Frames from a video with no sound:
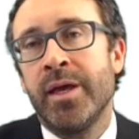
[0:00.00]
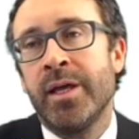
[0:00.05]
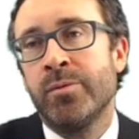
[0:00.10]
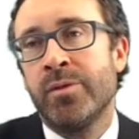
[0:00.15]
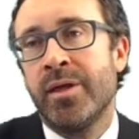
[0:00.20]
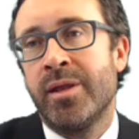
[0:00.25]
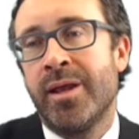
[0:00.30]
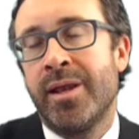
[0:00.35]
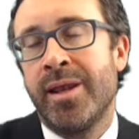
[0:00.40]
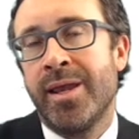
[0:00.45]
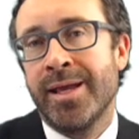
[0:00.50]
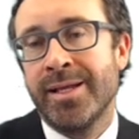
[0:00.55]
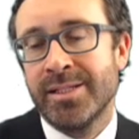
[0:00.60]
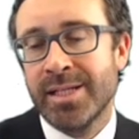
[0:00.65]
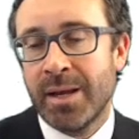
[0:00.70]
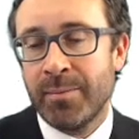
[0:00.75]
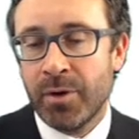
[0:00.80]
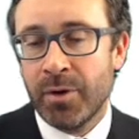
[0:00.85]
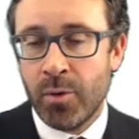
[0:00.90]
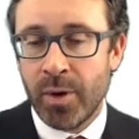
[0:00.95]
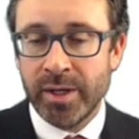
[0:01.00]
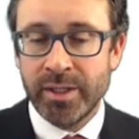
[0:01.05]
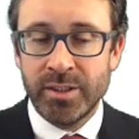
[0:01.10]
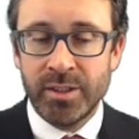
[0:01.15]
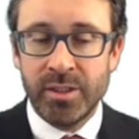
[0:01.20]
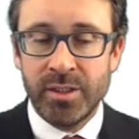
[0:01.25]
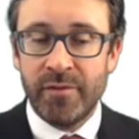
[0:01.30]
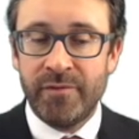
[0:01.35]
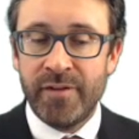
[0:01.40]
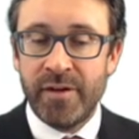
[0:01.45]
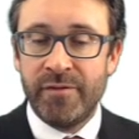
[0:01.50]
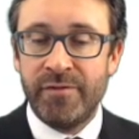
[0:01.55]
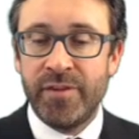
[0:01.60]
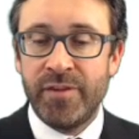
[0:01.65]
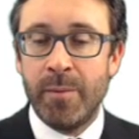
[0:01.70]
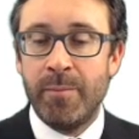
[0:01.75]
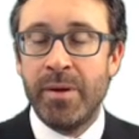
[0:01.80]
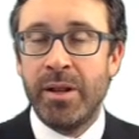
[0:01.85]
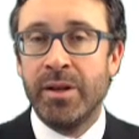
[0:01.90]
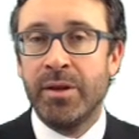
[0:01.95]
is within any exam question, the
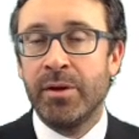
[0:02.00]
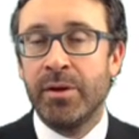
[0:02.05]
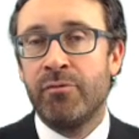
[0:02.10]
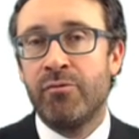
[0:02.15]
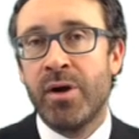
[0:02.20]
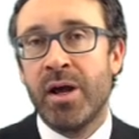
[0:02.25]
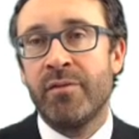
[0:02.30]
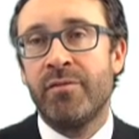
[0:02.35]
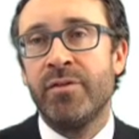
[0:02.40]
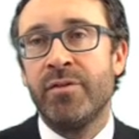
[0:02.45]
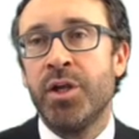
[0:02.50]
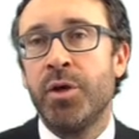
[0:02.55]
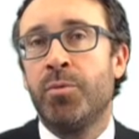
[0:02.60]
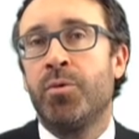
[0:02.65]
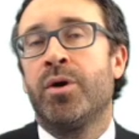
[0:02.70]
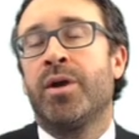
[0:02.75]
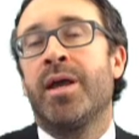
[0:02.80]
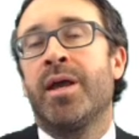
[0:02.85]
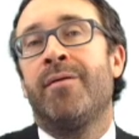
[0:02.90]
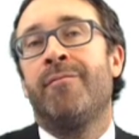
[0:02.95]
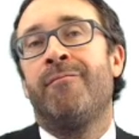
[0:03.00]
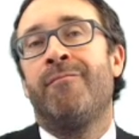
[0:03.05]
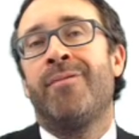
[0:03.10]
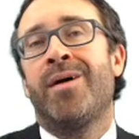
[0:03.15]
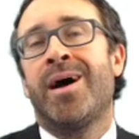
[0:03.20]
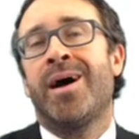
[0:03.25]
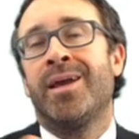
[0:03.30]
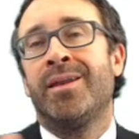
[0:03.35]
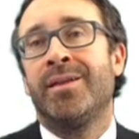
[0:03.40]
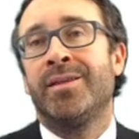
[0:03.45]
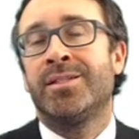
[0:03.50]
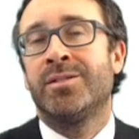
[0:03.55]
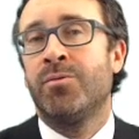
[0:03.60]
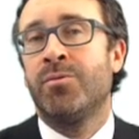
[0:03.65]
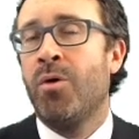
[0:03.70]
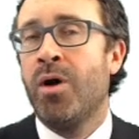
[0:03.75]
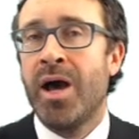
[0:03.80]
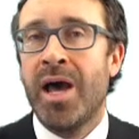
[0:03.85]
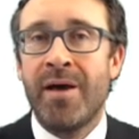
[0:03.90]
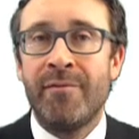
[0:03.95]
15 million of revenue would get added
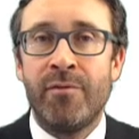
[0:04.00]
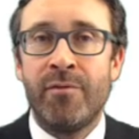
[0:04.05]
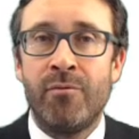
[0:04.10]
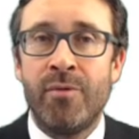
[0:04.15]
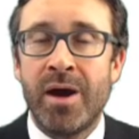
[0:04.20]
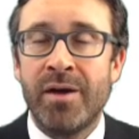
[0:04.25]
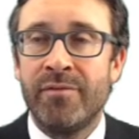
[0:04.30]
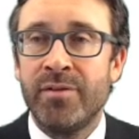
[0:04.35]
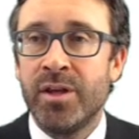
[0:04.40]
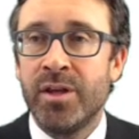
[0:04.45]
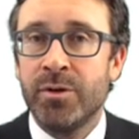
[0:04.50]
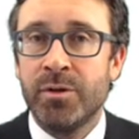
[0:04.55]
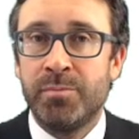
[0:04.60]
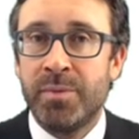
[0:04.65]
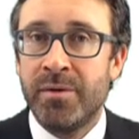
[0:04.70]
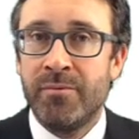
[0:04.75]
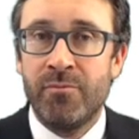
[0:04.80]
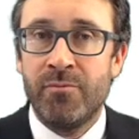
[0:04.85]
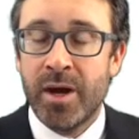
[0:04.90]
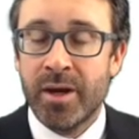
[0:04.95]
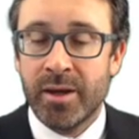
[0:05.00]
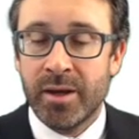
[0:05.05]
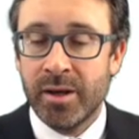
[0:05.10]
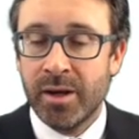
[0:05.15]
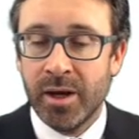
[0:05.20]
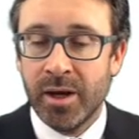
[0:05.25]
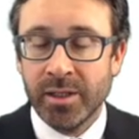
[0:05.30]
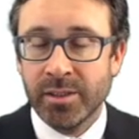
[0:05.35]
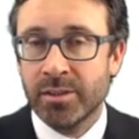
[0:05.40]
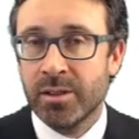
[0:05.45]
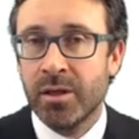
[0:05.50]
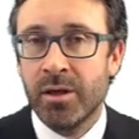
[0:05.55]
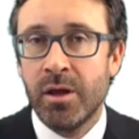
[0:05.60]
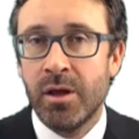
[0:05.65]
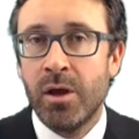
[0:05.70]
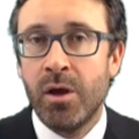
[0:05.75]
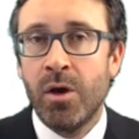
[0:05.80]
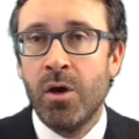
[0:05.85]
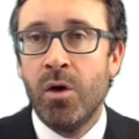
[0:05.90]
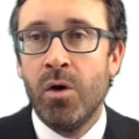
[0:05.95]
to whatever revenue has been recognised
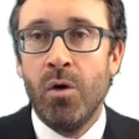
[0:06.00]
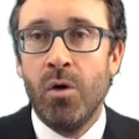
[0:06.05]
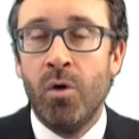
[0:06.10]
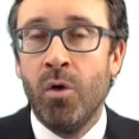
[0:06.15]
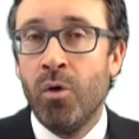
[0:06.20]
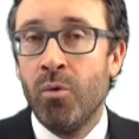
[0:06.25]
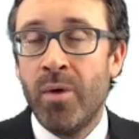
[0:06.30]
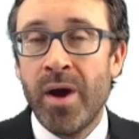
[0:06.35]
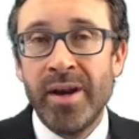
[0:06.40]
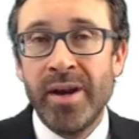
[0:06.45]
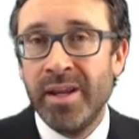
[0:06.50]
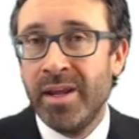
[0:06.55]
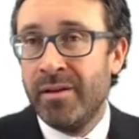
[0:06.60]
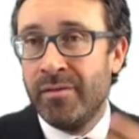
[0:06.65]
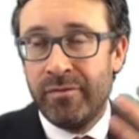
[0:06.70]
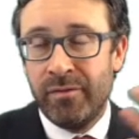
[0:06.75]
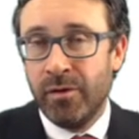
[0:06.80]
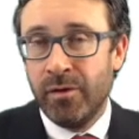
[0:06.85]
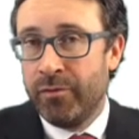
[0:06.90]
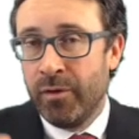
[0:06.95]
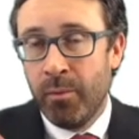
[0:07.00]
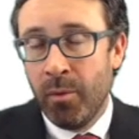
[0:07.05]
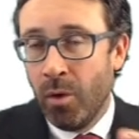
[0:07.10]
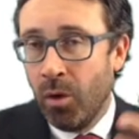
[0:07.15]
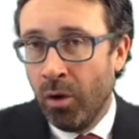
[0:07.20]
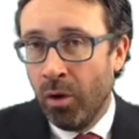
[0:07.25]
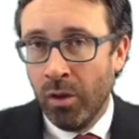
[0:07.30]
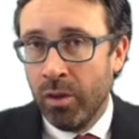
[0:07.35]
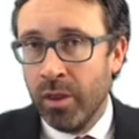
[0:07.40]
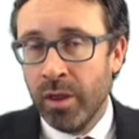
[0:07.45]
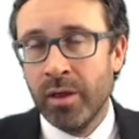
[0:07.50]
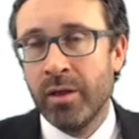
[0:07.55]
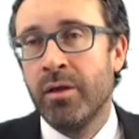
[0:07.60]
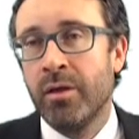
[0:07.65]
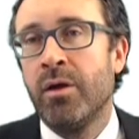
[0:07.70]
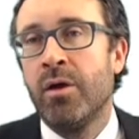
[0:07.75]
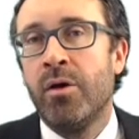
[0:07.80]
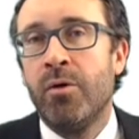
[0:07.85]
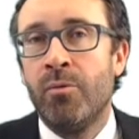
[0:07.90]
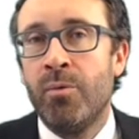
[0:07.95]
already from other
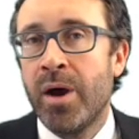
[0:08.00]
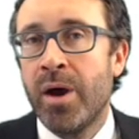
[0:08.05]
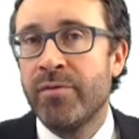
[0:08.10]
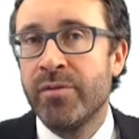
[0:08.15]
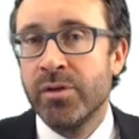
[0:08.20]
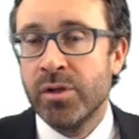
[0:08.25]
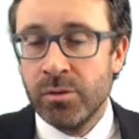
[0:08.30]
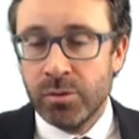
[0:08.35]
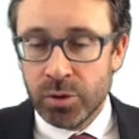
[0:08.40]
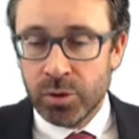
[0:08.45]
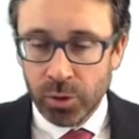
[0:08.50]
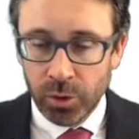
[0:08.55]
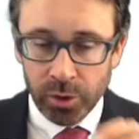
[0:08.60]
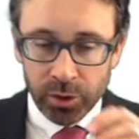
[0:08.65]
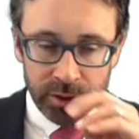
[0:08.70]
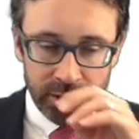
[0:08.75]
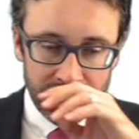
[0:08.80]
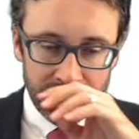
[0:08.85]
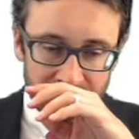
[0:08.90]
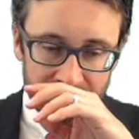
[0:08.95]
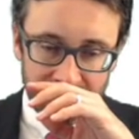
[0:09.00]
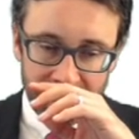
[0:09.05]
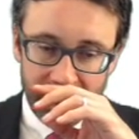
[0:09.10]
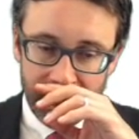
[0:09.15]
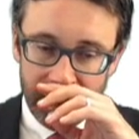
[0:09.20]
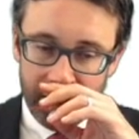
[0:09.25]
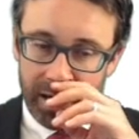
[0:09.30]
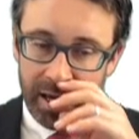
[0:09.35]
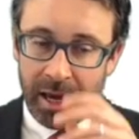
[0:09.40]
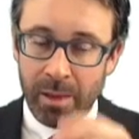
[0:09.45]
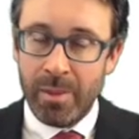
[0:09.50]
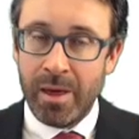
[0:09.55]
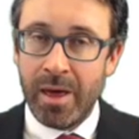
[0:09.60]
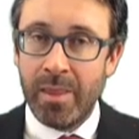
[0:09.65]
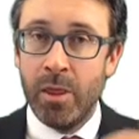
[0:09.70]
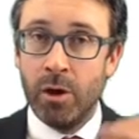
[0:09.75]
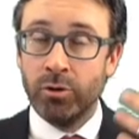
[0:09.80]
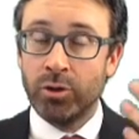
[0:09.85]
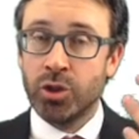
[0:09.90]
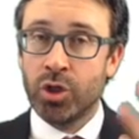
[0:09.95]
revenue sources. And
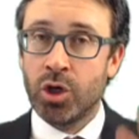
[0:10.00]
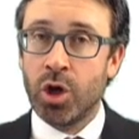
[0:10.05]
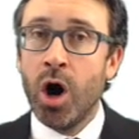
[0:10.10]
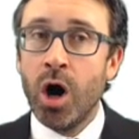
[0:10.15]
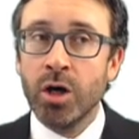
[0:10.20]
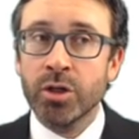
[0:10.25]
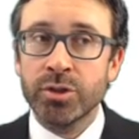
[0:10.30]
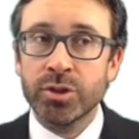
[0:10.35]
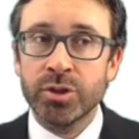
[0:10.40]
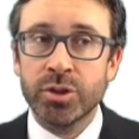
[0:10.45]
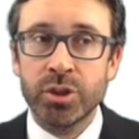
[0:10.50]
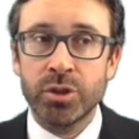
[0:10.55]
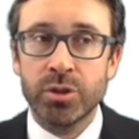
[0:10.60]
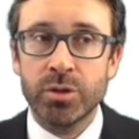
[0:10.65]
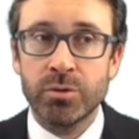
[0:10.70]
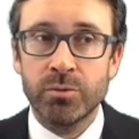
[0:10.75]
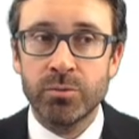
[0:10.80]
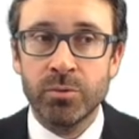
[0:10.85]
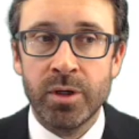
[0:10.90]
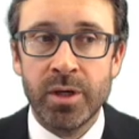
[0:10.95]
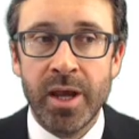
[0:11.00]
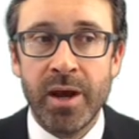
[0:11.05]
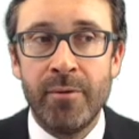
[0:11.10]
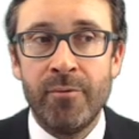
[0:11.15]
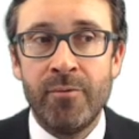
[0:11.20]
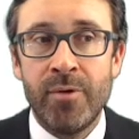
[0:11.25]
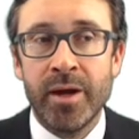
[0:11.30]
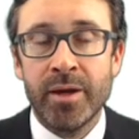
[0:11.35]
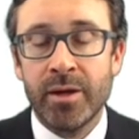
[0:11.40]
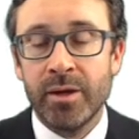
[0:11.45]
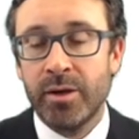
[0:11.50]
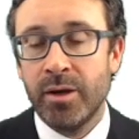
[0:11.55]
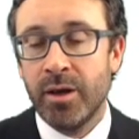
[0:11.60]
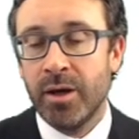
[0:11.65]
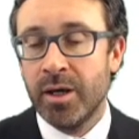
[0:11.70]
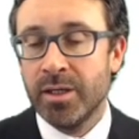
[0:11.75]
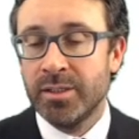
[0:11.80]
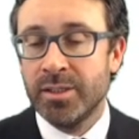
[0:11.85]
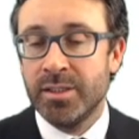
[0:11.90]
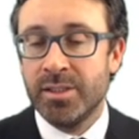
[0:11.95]
then those costs will get
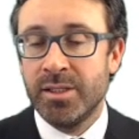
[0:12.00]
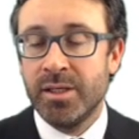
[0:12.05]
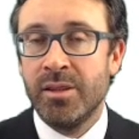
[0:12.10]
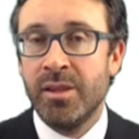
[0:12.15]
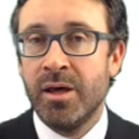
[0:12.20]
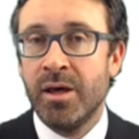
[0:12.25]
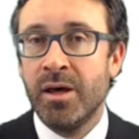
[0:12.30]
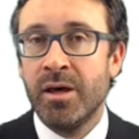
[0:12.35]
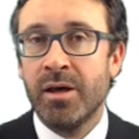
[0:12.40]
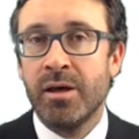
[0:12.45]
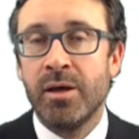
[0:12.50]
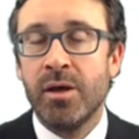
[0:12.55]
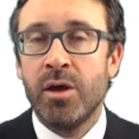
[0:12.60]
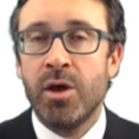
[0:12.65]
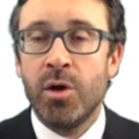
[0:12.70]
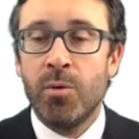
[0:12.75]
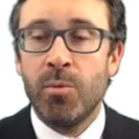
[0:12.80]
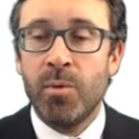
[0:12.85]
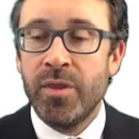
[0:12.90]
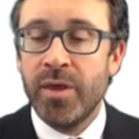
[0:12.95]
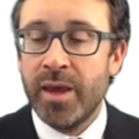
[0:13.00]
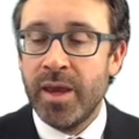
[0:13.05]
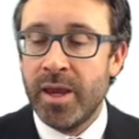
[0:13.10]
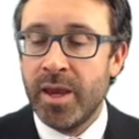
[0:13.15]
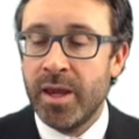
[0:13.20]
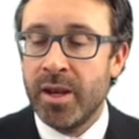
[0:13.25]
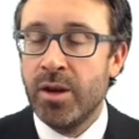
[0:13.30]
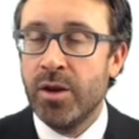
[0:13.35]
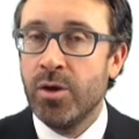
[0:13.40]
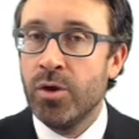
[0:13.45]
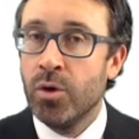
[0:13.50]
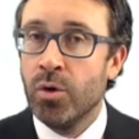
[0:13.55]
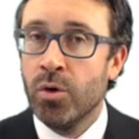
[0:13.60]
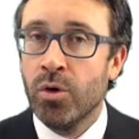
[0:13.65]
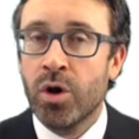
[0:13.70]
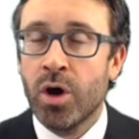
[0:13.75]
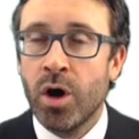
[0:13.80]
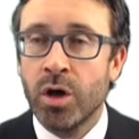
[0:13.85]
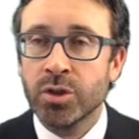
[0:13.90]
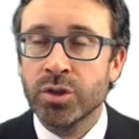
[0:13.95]
recognised, is it there, within
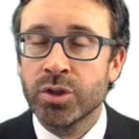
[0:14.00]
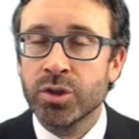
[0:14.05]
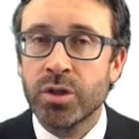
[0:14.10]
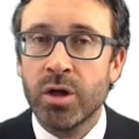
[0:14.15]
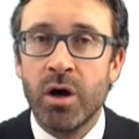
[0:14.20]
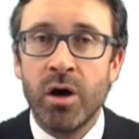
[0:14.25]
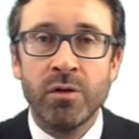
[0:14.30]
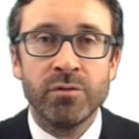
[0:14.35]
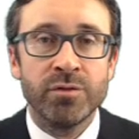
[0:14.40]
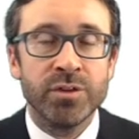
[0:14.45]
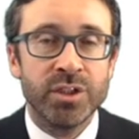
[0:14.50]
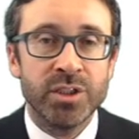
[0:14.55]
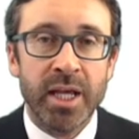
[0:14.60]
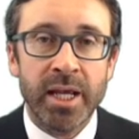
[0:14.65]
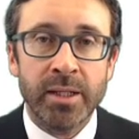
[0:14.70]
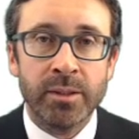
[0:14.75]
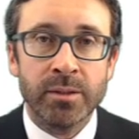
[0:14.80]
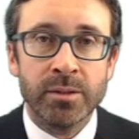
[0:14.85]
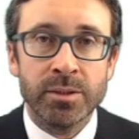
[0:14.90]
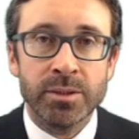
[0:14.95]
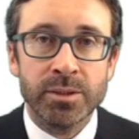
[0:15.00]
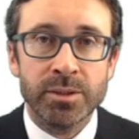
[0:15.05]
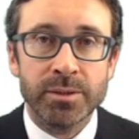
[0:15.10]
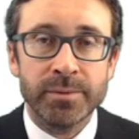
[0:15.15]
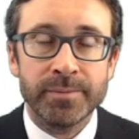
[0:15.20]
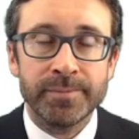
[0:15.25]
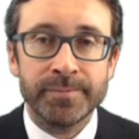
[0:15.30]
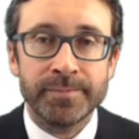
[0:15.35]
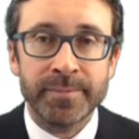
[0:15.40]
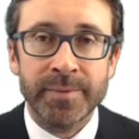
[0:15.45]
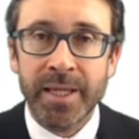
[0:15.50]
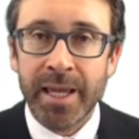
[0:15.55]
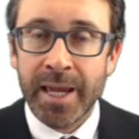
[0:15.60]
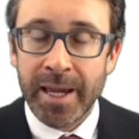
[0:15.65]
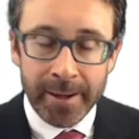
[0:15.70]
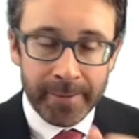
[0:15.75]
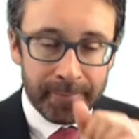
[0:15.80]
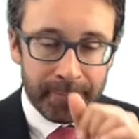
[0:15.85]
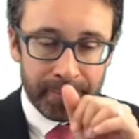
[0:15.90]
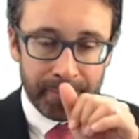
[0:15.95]
your cost of sales.
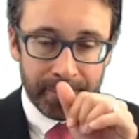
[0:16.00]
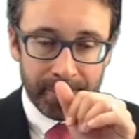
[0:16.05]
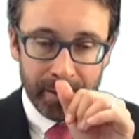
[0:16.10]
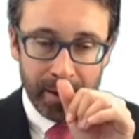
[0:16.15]
Okay.